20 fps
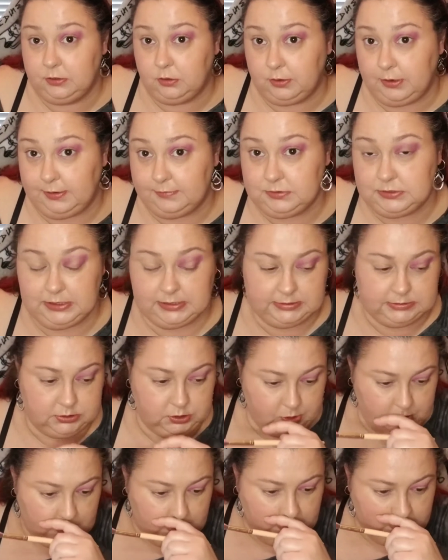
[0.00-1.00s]
or have
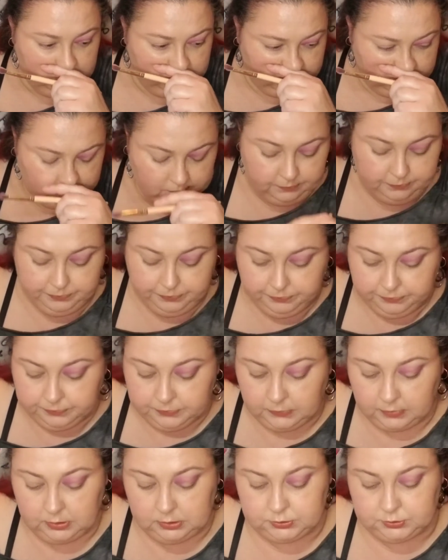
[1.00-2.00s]
dander.
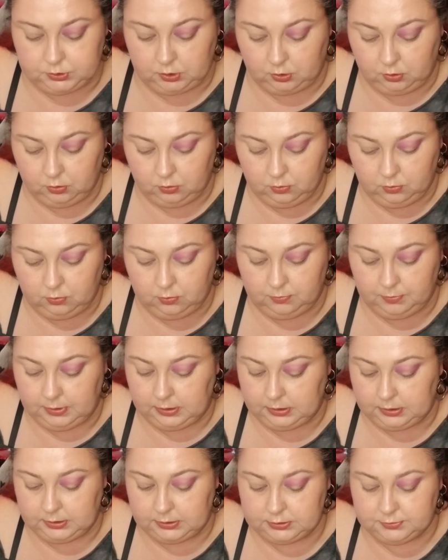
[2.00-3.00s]
So
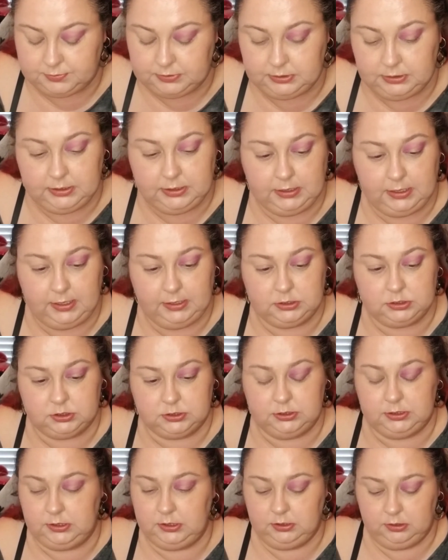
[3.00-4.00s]
my husband can
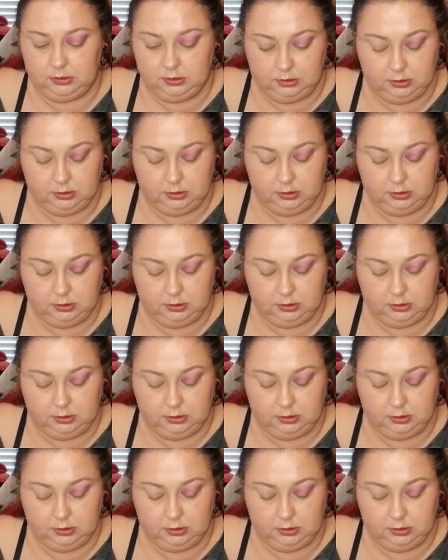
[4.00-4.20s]
actually,